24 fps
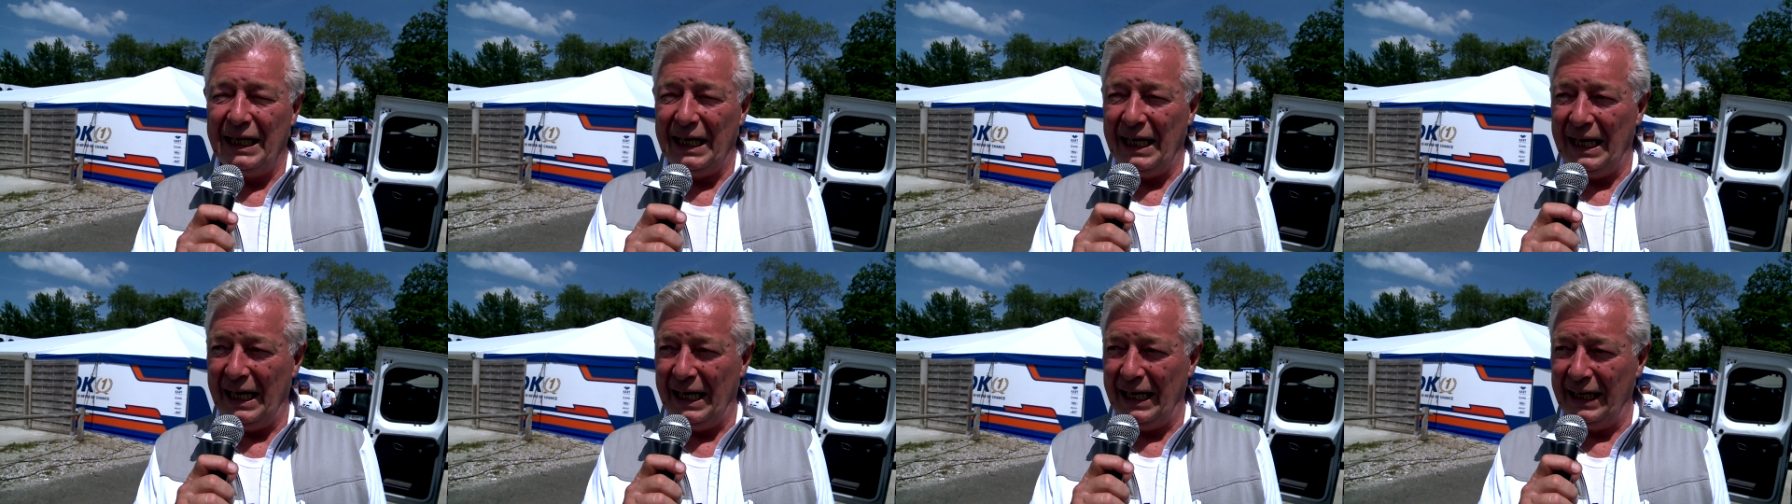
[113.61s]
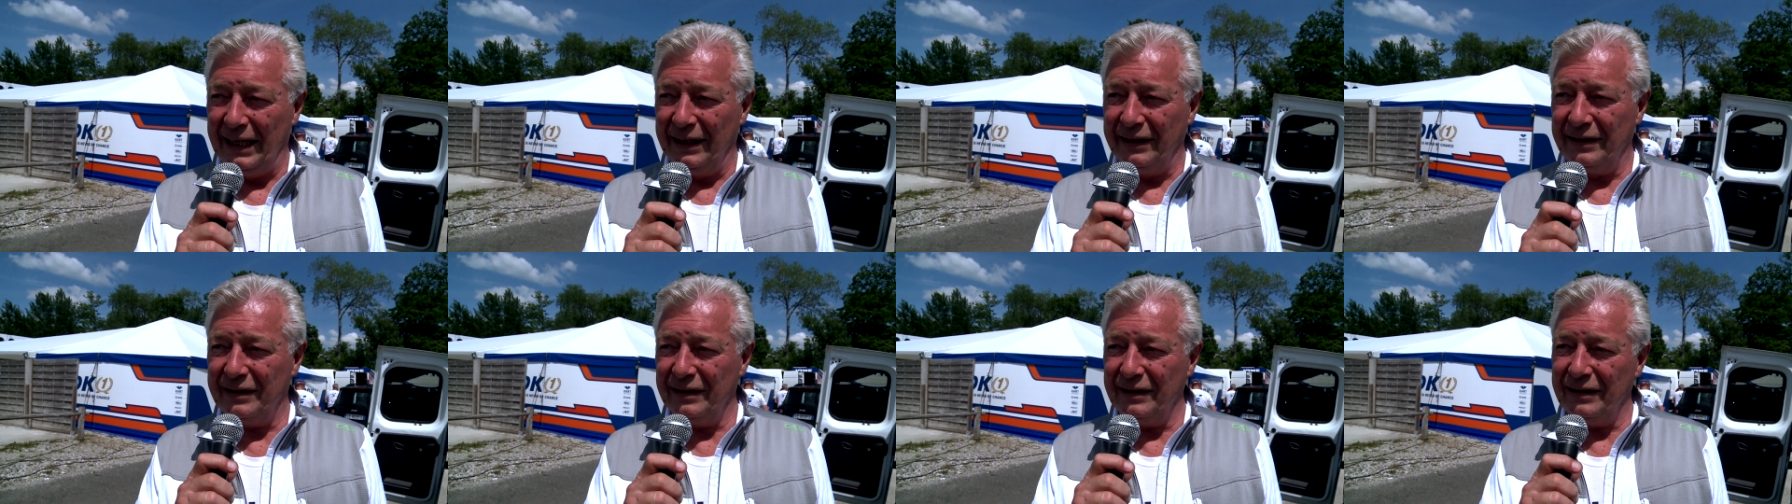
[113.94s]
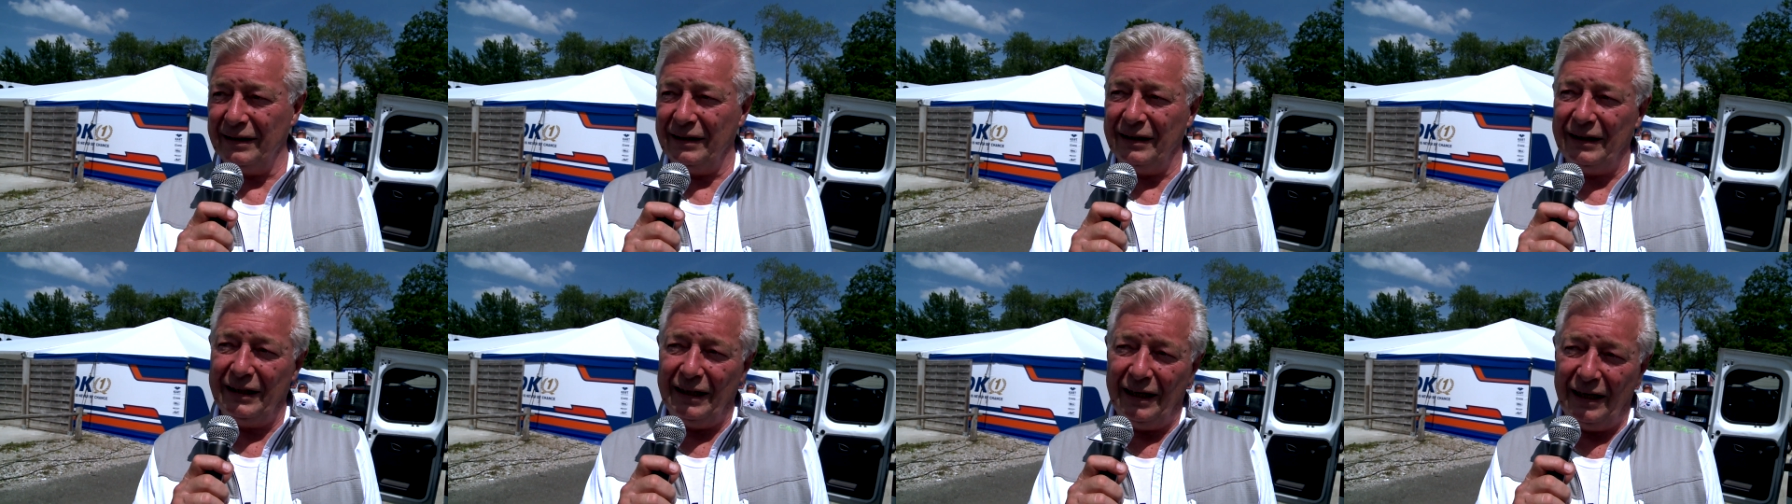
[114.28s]
and
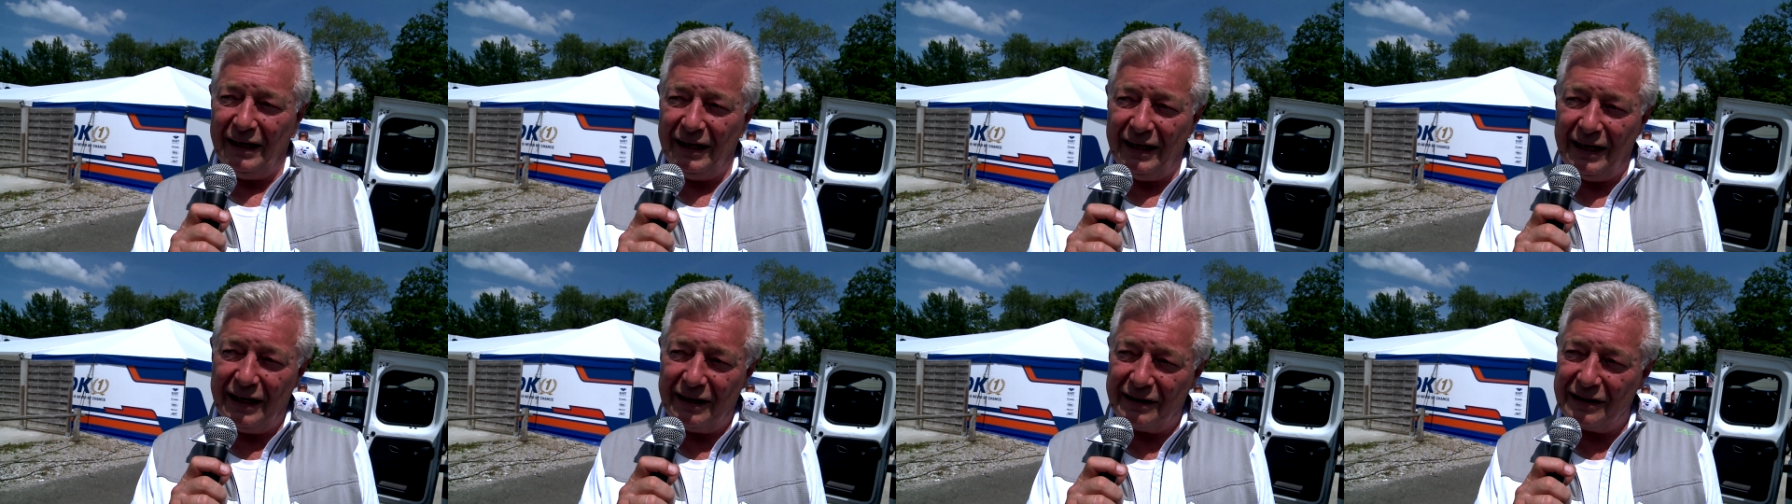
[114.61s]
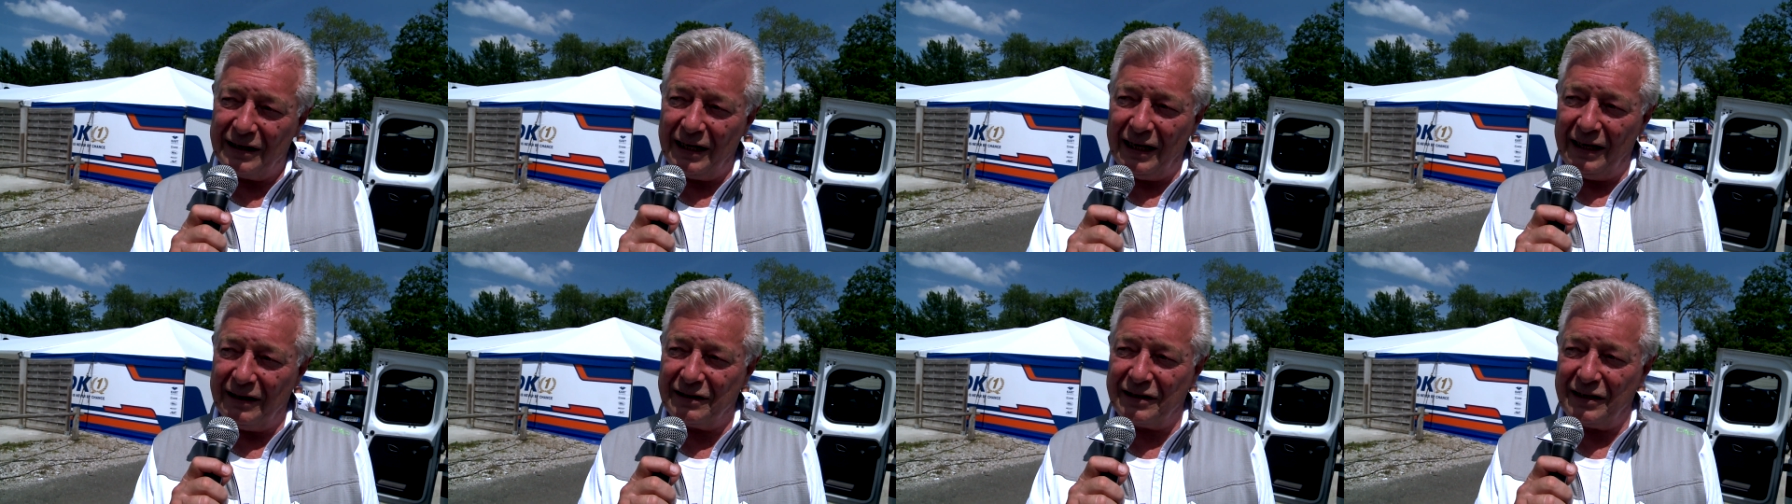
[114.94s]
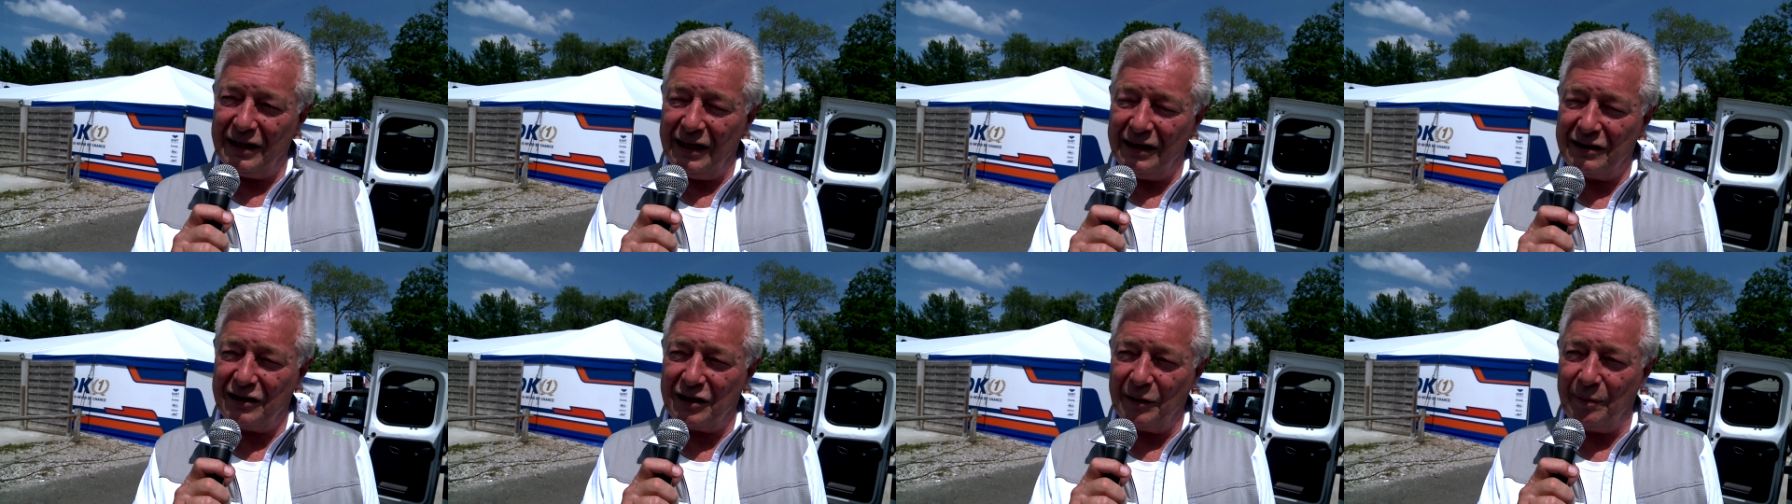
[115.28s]
it, it's
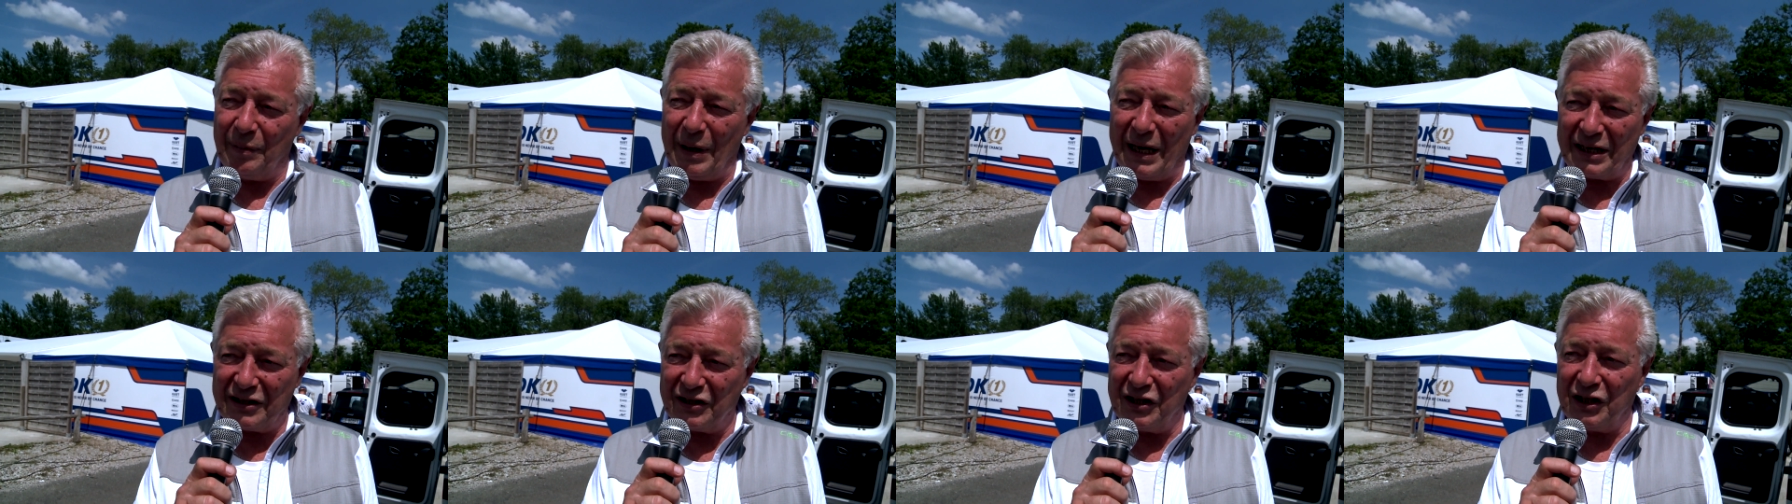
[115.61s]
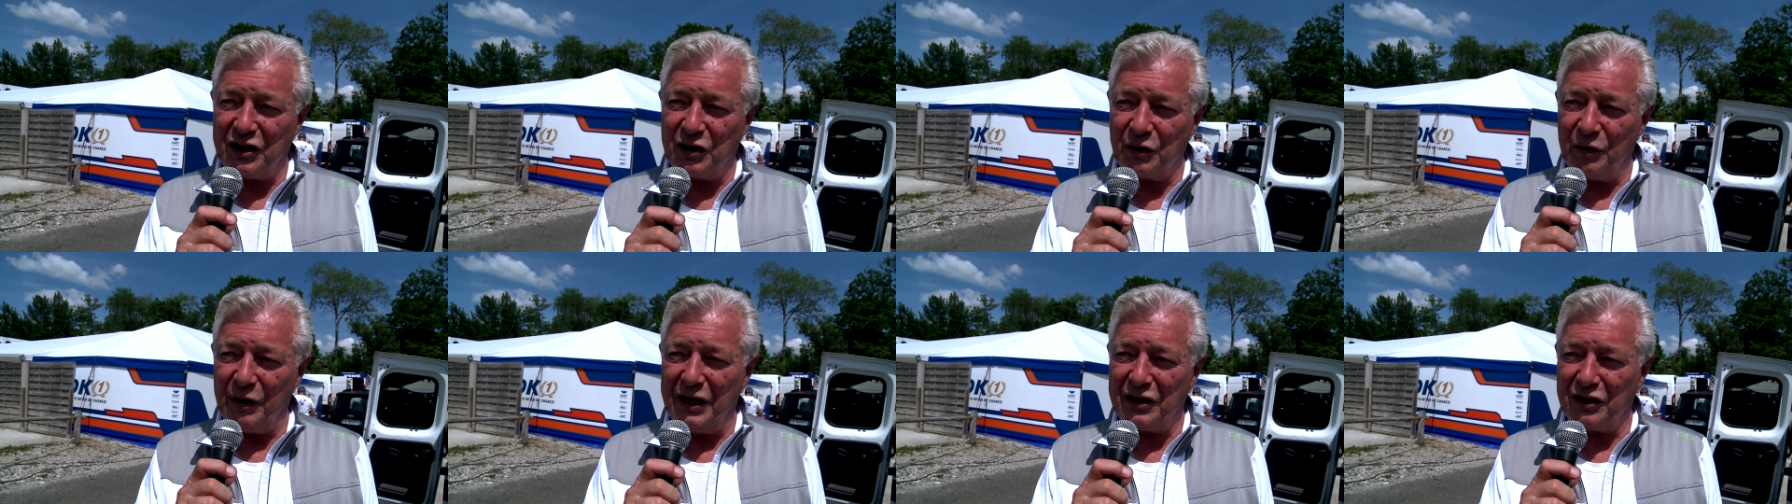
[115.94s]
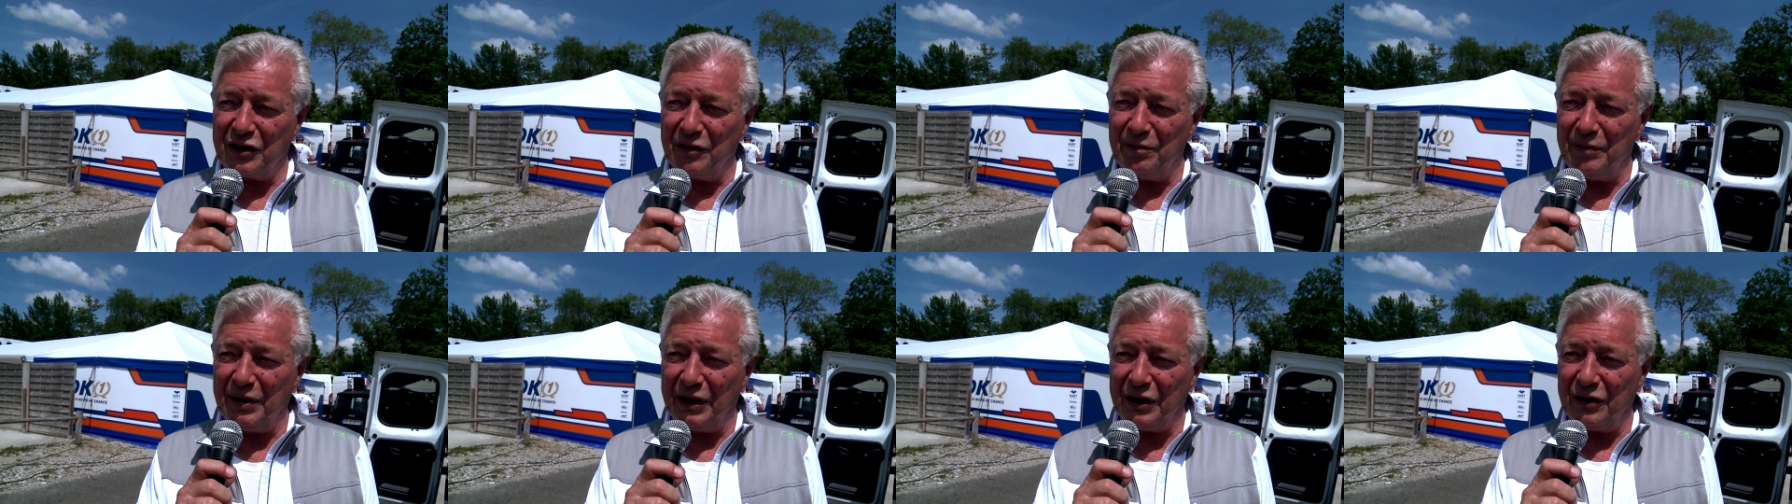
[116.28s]
it's a bad
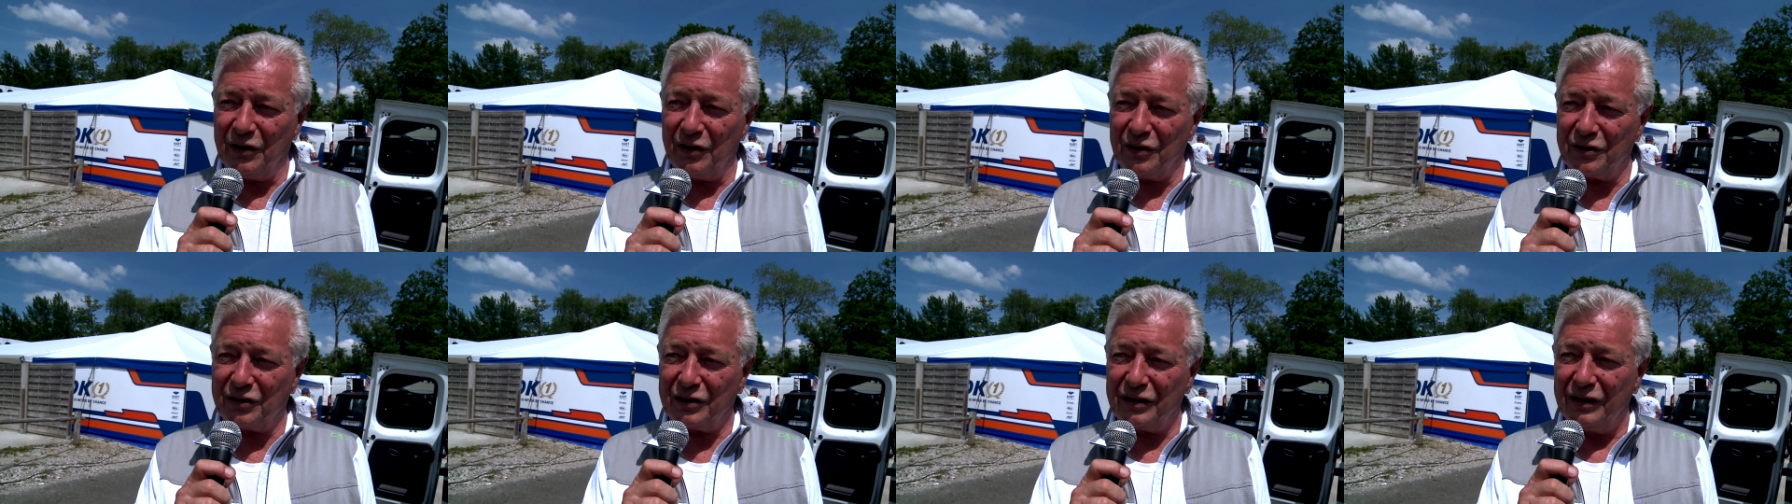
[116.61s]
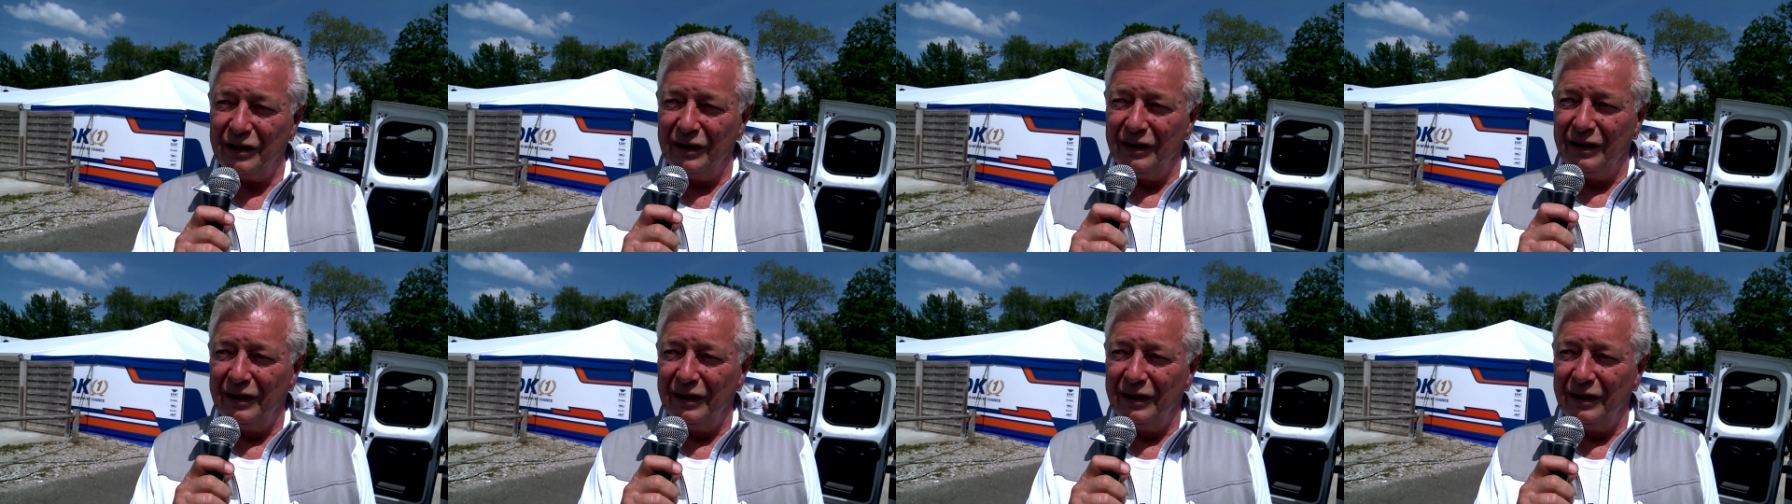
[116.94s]
situation because